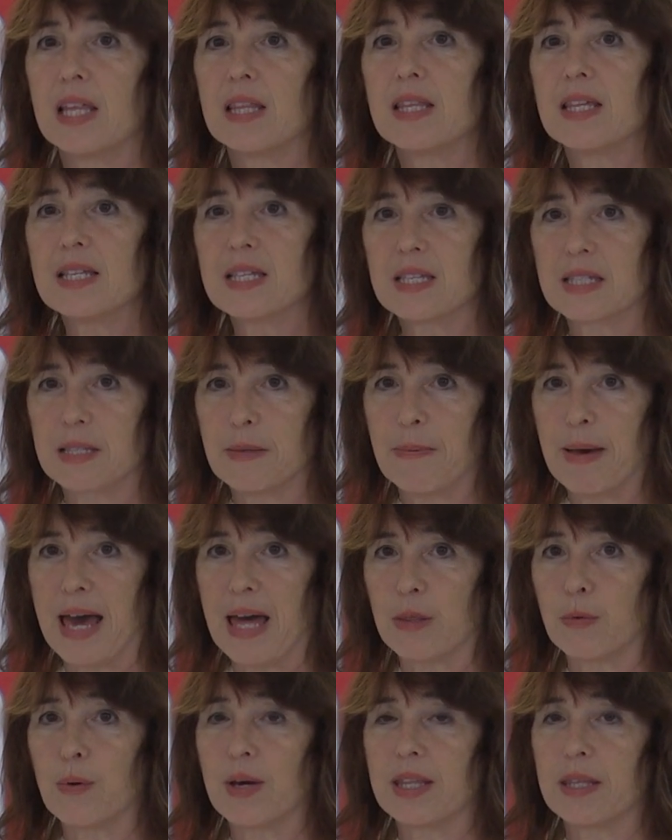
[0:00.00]
This is the
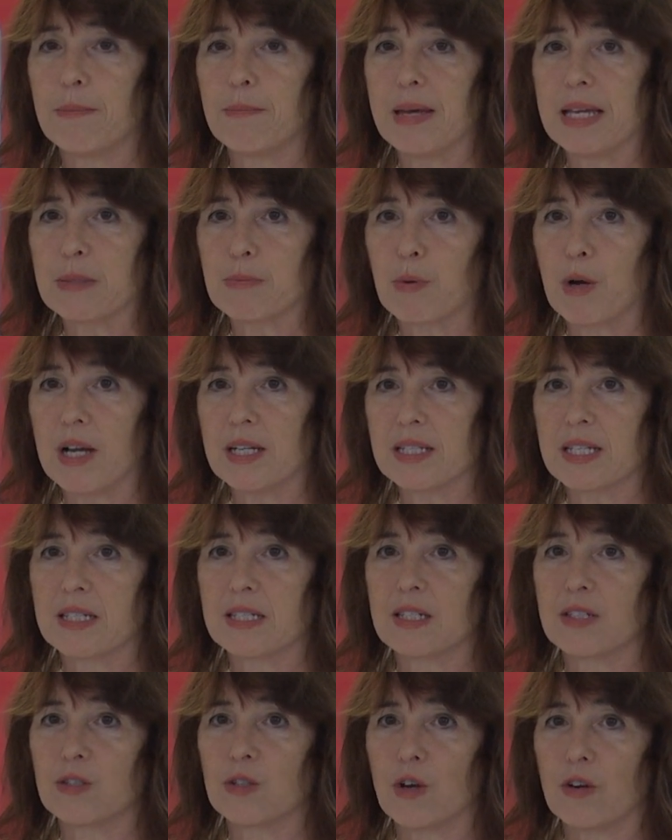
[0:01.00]
pathway that best
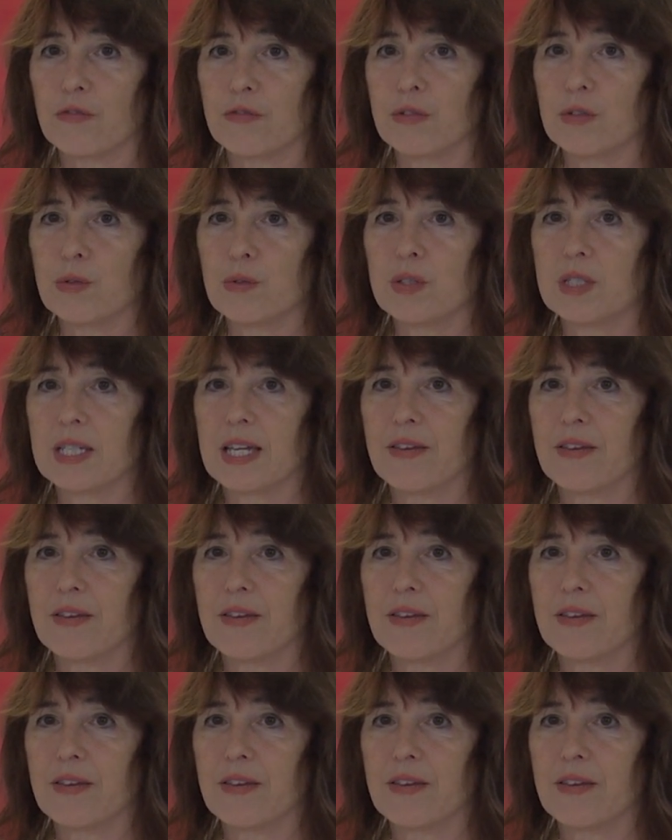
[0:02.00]
processes our food to